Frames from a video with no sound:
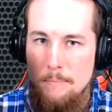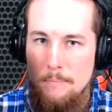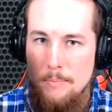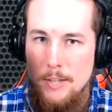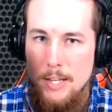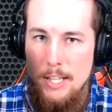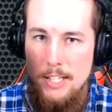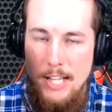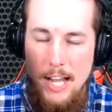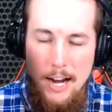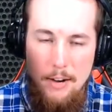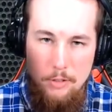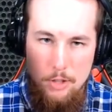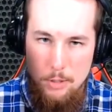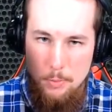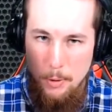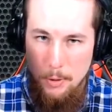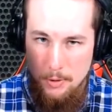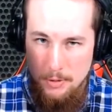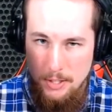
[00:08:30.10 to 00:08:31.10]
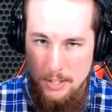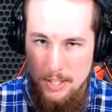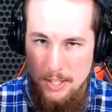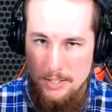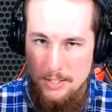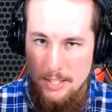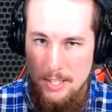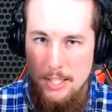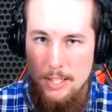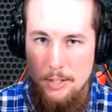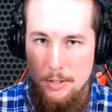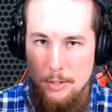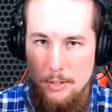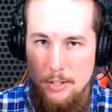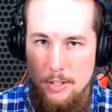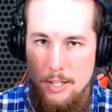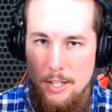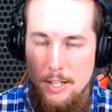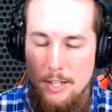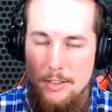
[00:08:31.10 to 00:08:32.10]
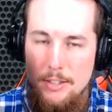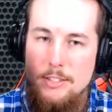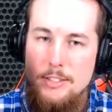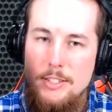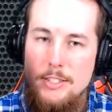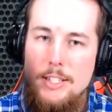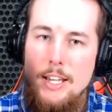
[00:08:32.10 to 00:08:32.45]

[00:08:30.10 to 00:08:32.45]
And the average person doesn't either. This is